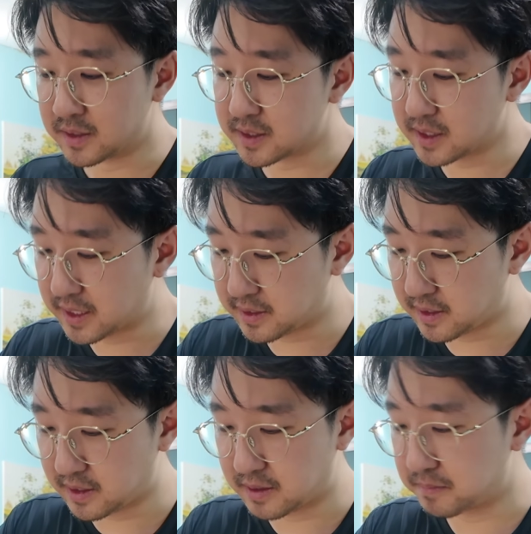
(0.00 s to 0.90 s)
This is like
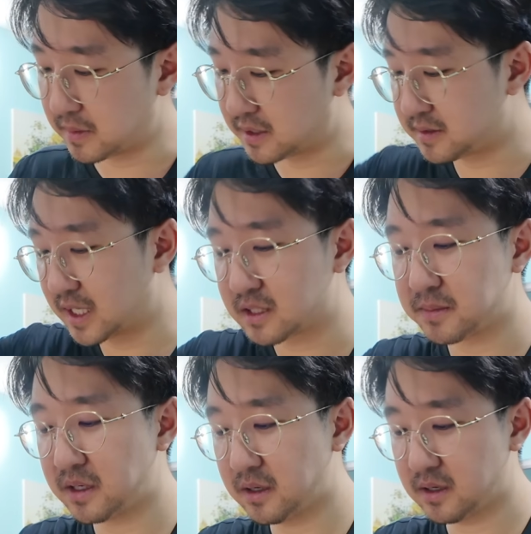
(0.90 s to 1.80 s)
a, um, a
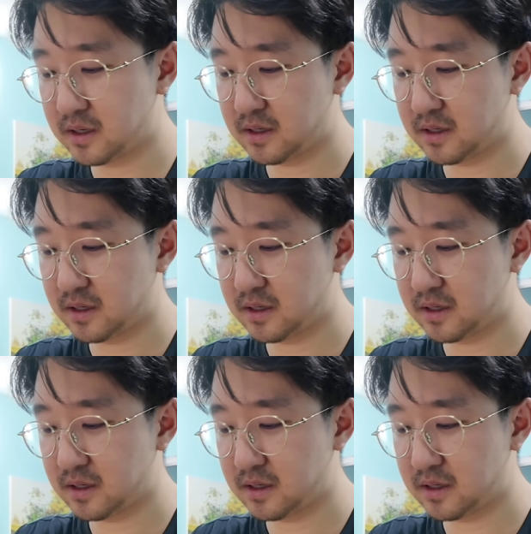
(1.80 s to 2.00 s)
sesame